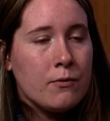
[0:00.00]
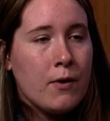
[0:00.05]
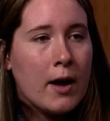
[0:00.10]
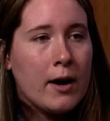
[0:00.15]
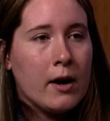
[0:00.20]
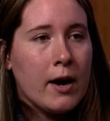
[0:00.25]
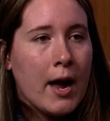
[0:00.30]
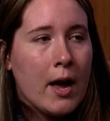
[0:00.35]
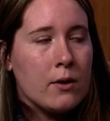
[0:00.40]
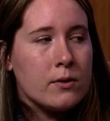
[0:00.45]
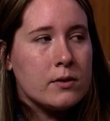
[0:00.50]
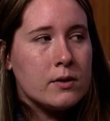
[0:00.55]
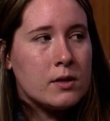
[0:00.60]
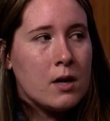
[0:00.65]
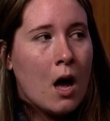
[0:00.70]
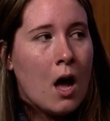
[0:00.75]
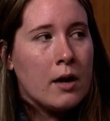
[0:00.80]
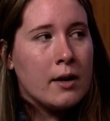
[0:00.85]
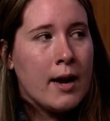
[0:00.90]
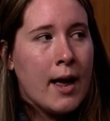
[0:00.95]

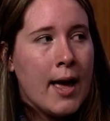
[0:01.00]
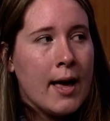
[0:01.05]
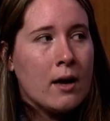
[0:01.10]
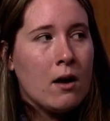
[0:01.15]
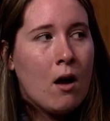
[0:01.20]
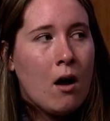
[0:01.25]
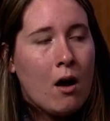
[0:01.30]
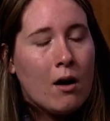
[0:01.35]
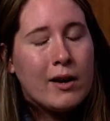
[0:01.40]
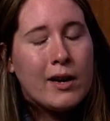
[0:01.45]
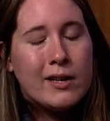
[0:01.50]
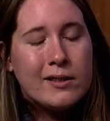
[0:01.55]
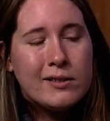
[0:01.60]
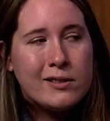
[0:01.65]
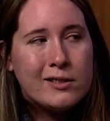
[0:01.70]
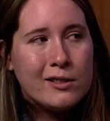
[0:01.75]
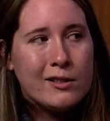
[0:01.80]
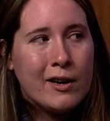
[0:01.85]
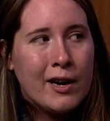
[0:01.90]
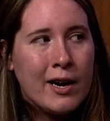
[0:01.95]
firehouse.knack on
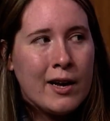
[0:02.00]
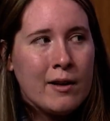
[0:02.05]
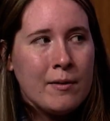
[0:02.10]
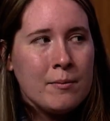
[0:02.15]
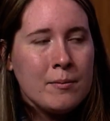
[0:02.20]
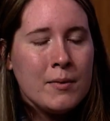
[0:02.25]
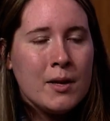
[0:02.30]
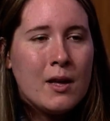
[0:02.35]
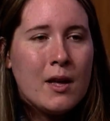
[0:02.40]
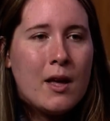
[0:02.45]
Instagram,